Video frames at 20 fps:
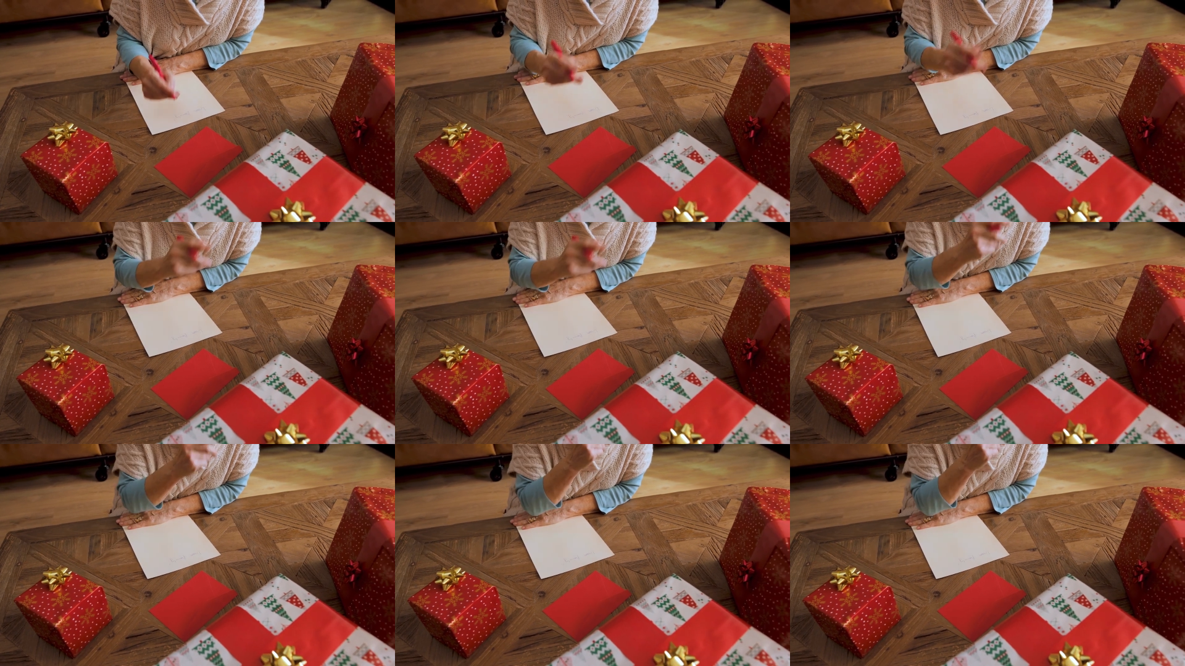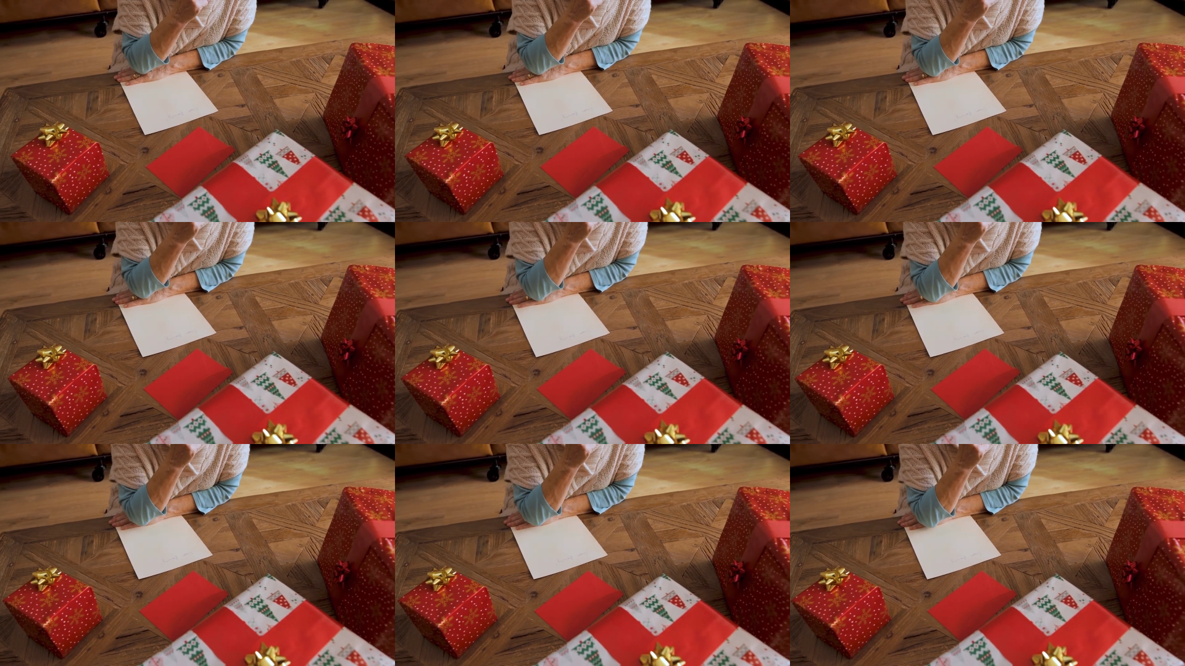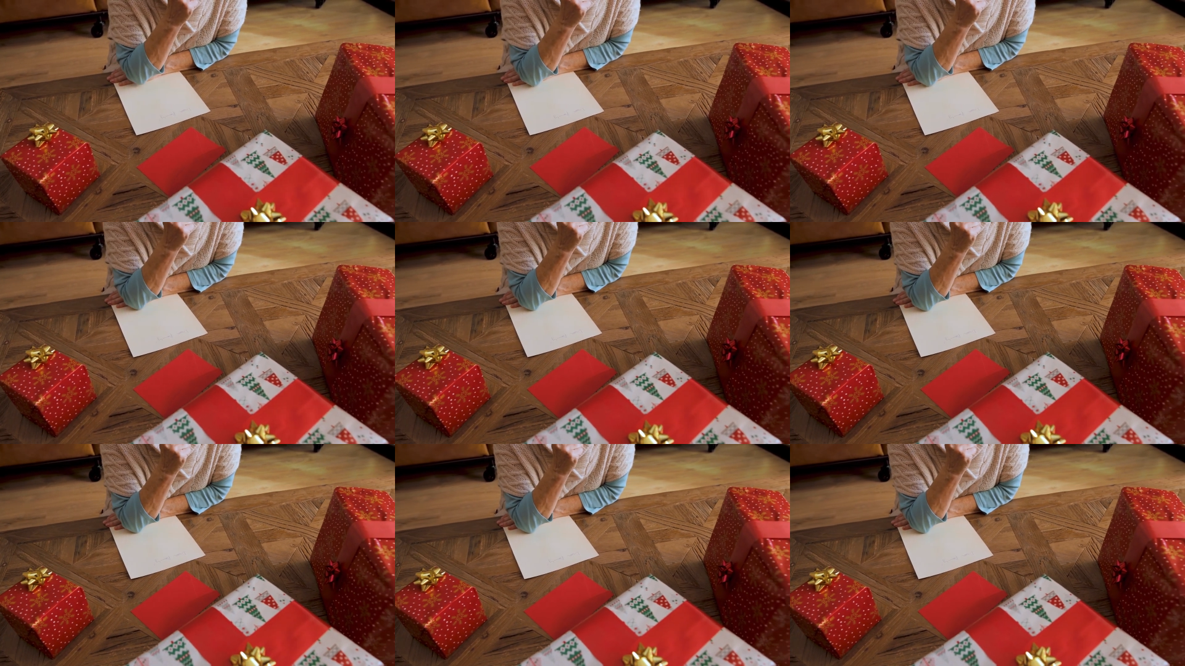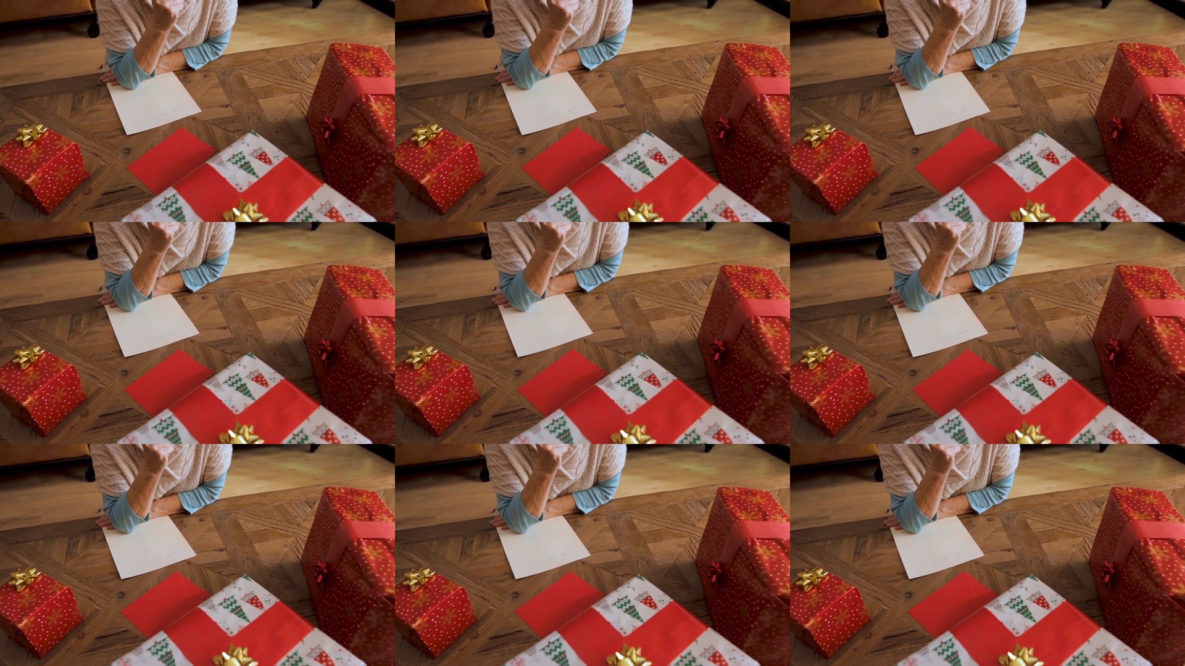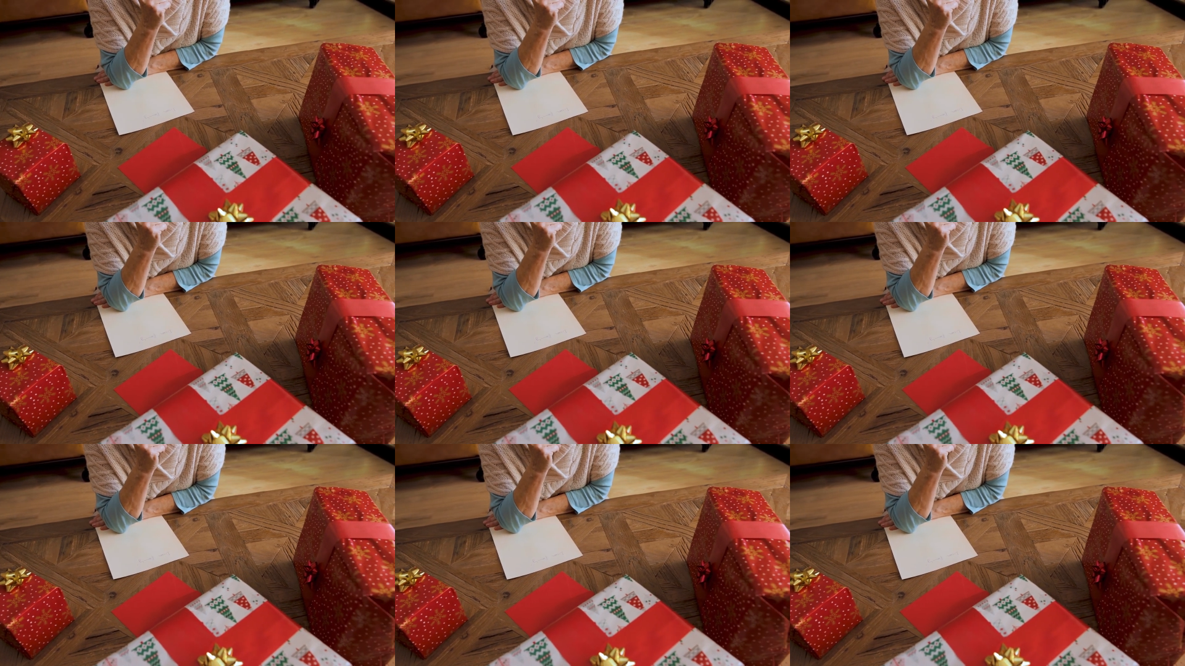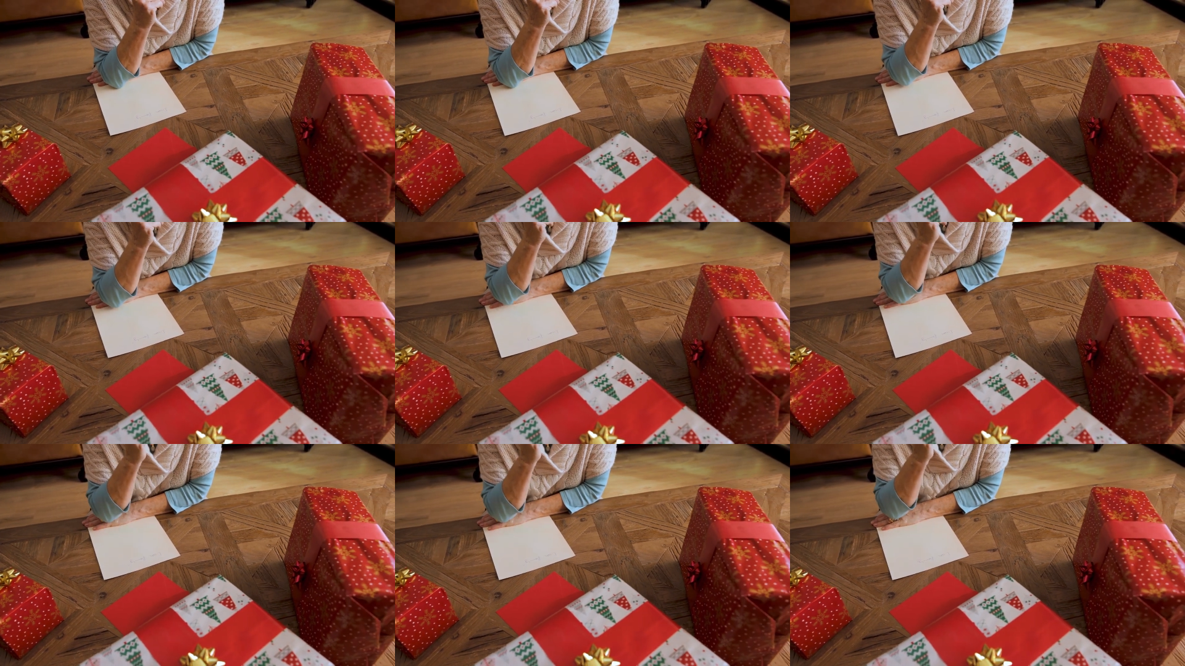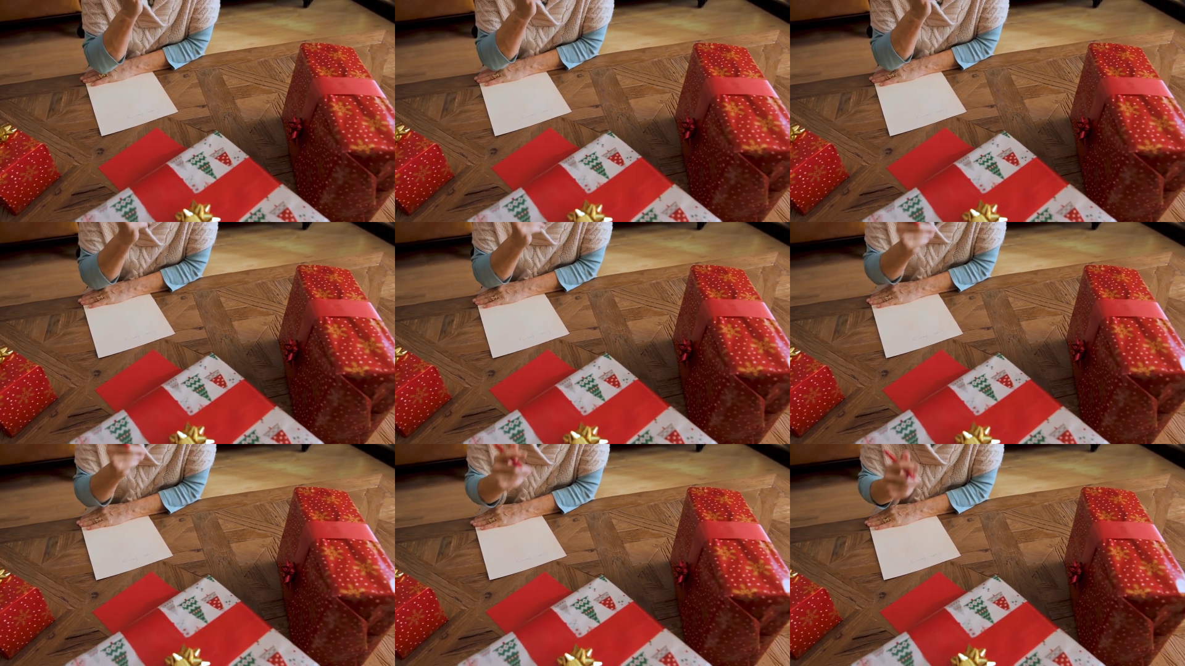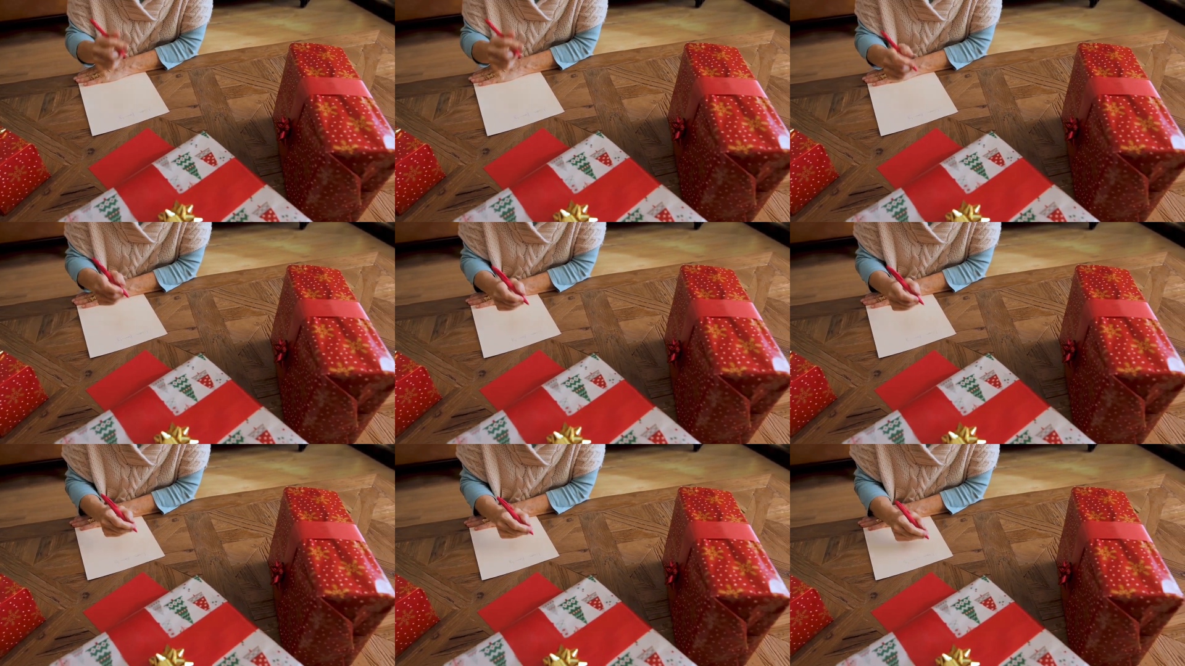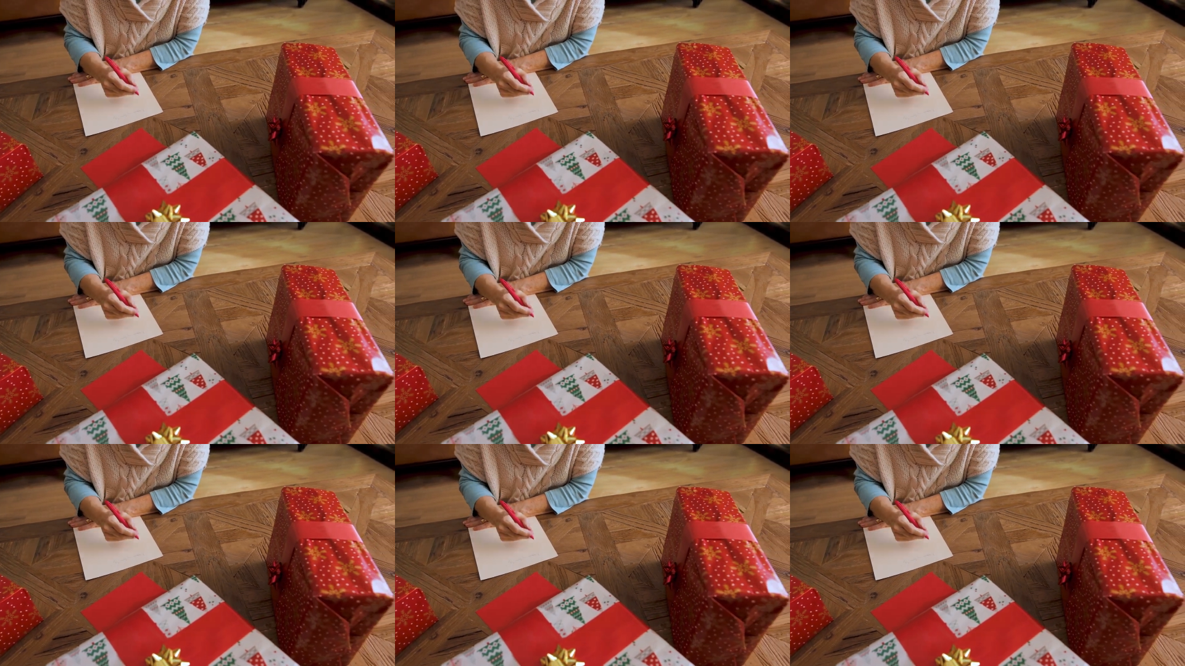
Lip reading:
Nobody's mouth can be seen.